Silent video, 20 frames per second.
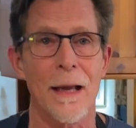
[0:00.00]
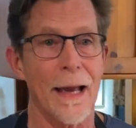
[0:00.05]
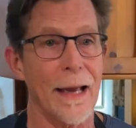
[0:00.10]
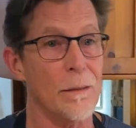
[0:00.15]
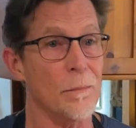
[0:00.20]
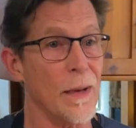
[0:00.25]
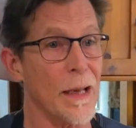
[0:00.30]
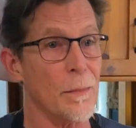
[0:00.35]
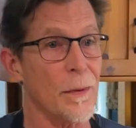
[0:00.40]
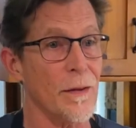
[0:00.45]

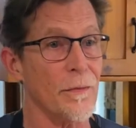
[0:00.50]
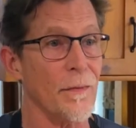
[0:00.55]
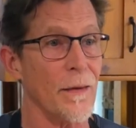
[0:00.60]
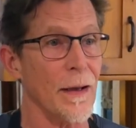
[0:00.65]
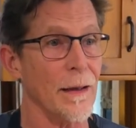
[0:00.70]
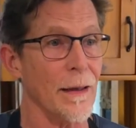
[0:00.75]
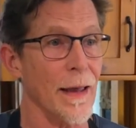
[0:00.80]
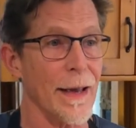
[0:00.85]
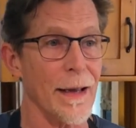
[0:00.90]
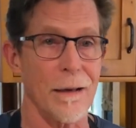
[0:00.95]
And maybe if
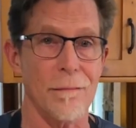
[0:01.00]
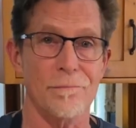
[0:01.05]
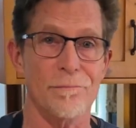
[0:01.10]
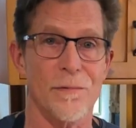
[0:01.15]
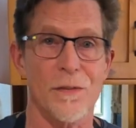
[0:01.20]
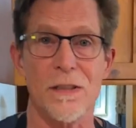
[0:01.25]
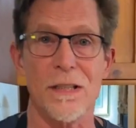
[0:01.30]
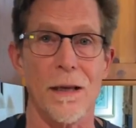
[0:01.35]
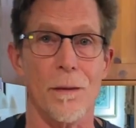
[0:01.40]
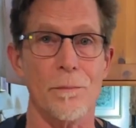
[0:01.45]
I like
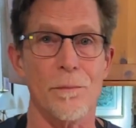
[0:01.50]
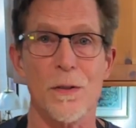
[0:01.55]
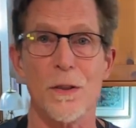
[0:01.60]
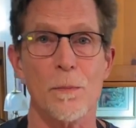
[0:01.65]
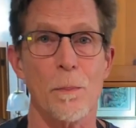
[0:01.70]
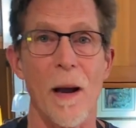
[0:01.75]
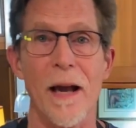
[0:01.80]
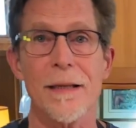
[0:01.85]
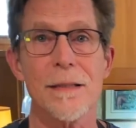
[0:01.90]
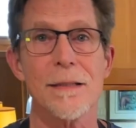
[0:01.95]
some
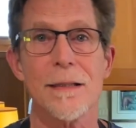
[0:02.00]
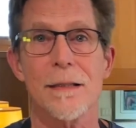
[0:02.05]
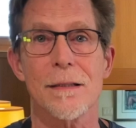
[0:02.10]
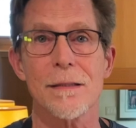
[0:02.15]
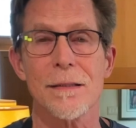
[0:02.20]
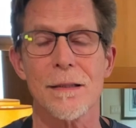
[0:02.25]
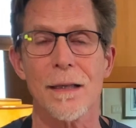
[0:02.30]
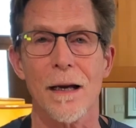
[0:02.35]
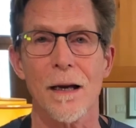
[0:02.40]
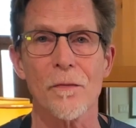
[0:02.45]
spicy
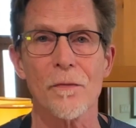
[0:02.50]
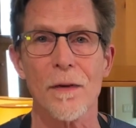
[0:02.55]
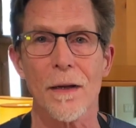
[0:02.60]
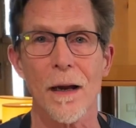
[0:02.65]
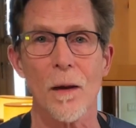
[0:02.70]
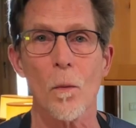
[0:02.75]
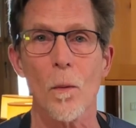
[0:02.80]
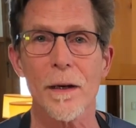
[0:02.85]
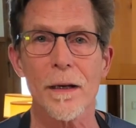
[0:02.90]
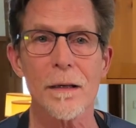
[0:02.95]
stuff and
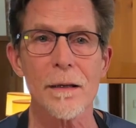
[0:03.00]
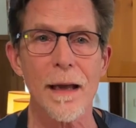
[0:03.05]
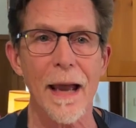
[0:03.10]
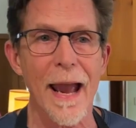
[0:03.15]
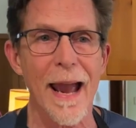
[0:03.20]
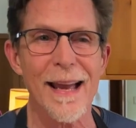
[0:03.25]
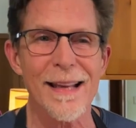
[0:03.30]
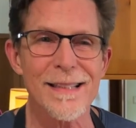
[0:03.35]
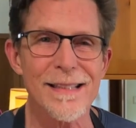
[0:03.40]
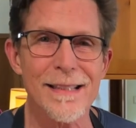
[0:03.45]
I wanted to
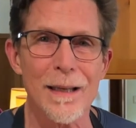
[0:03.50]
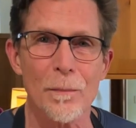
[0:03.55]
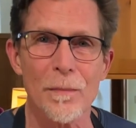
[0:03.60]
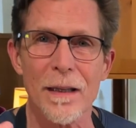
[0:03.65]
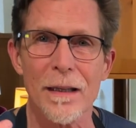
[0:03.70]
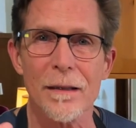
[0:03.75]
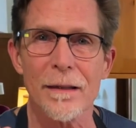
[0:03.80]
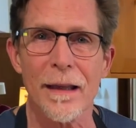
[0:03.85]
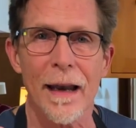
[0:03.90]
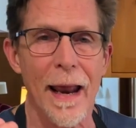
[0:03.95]
add
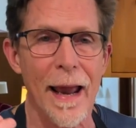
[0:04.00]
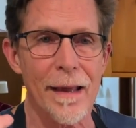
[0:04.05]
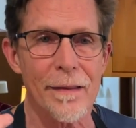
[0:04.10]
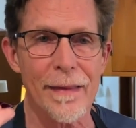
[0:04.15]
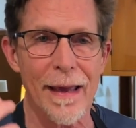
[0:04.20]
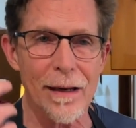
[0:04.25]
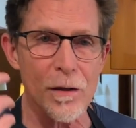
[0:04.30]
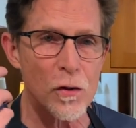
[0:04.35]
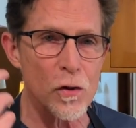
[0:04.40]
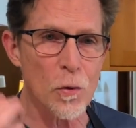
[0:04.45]
something that had
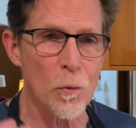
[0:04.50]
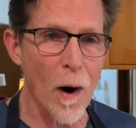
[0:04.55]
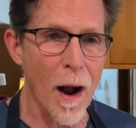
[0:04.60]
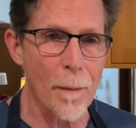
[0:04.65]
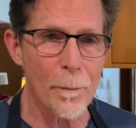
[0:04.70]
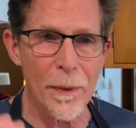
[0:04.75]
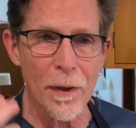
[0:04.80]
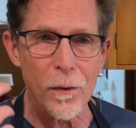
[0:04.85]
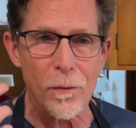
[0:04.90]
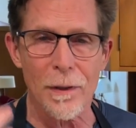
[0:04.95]
that
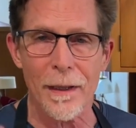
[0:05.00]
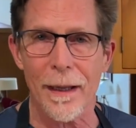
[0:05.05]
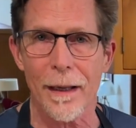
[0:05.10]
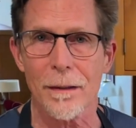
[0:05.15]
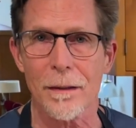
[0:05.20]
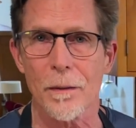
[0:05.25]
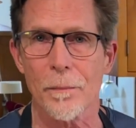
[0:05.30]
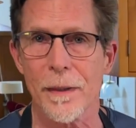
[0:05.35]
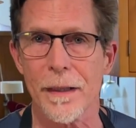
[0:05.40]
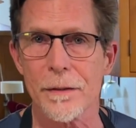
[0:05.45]
tropical
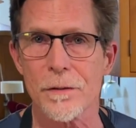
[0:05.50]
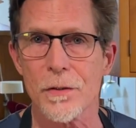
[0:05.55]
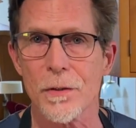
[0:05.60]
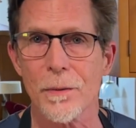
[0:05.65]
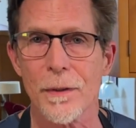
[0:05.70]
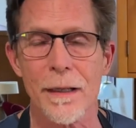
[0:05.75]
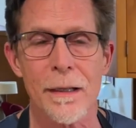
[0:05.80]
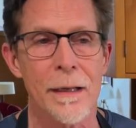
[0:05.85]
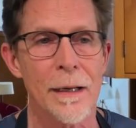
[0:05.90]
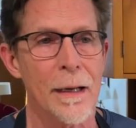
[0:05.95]
element
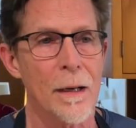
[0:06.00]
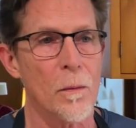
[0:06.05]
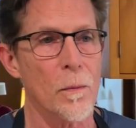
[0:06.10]
to it,